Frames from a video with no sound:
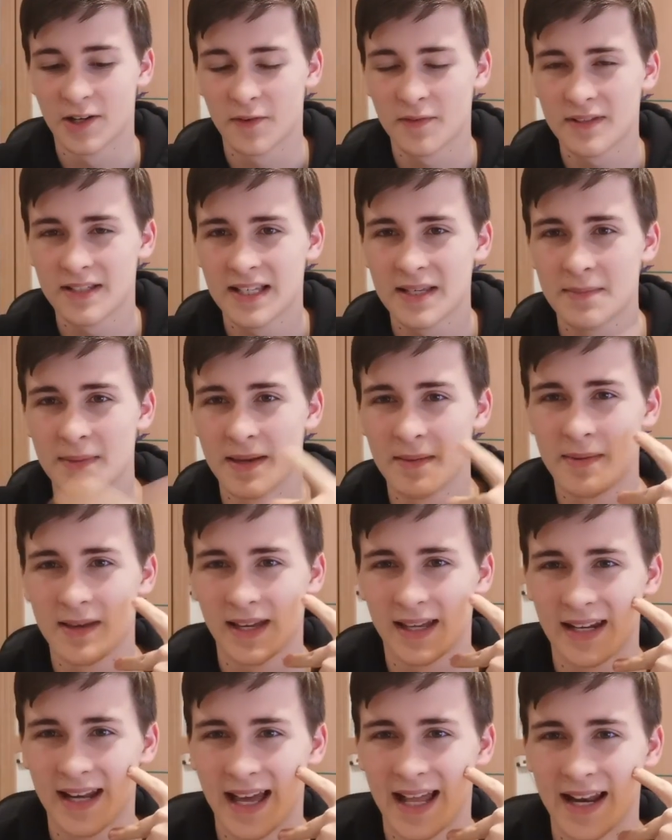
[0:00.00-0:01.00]
and obviously me
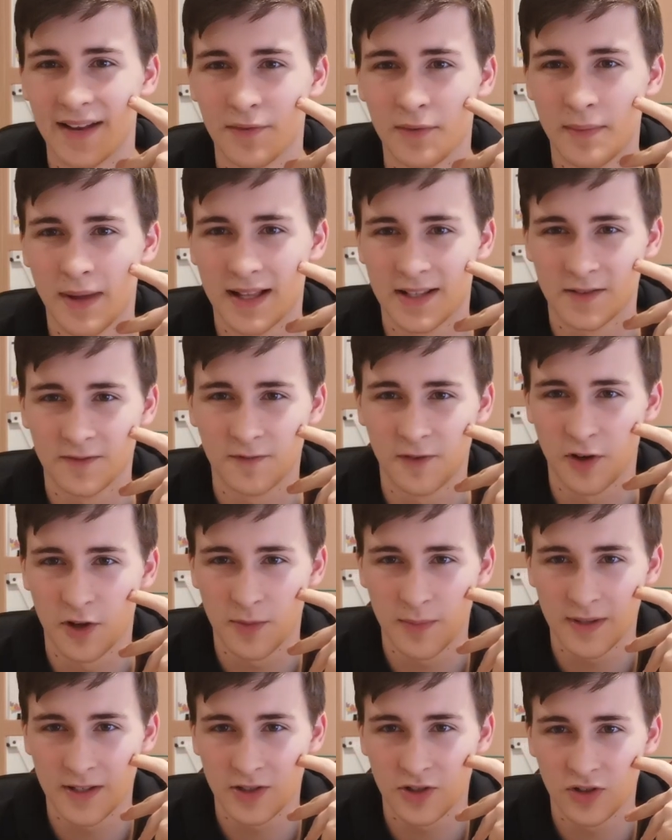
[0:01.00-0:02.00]
being an A-level maths and
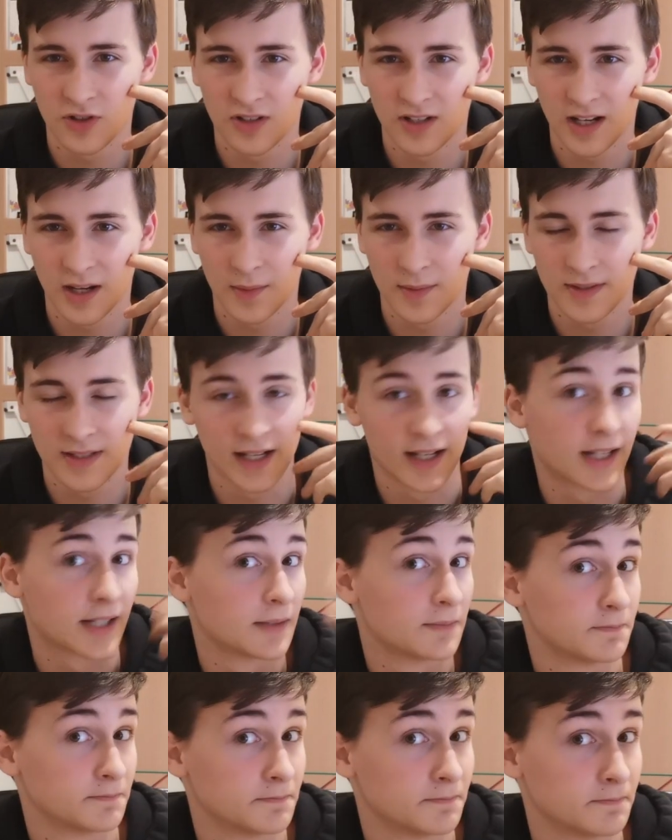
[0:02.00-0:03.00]
further maths student, I was
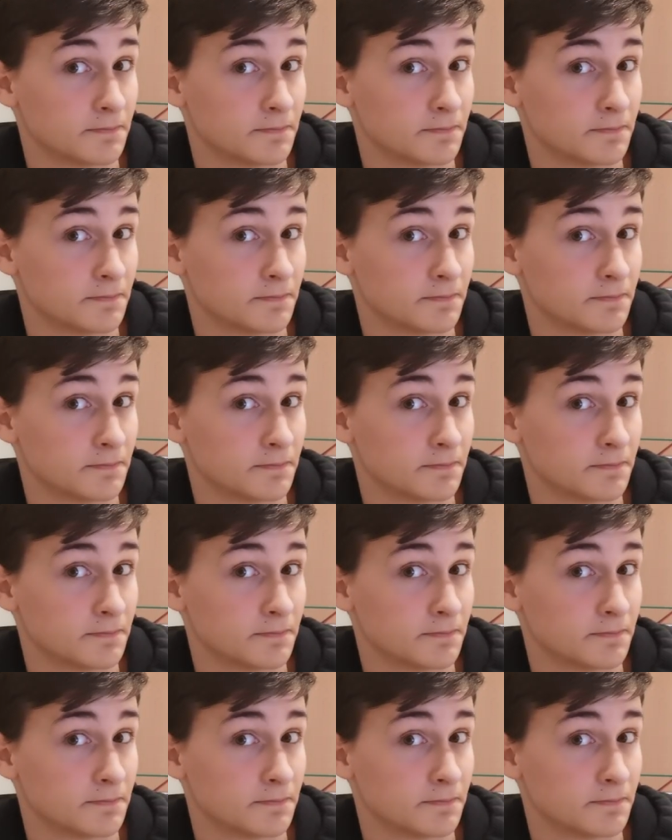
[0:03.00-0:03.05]
like,